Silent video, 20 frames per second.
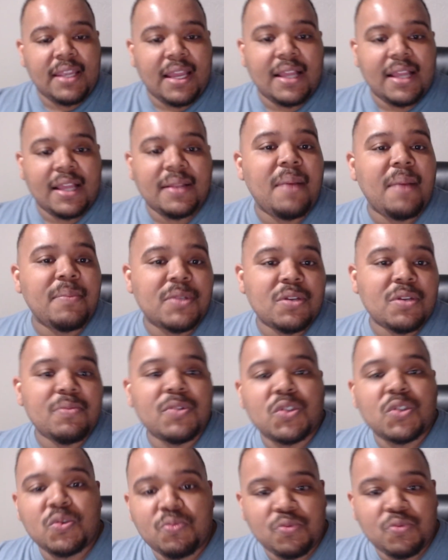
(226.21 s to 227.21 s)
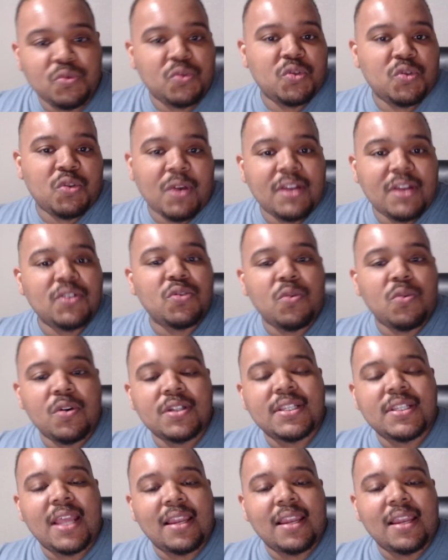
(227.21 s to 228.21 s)
I'm assuming straight
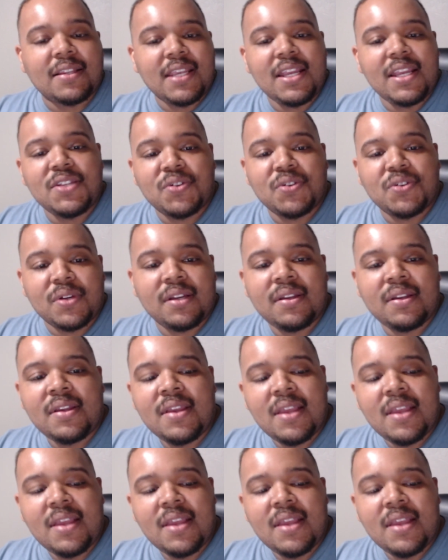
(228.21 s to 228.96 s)
towards Alexandria,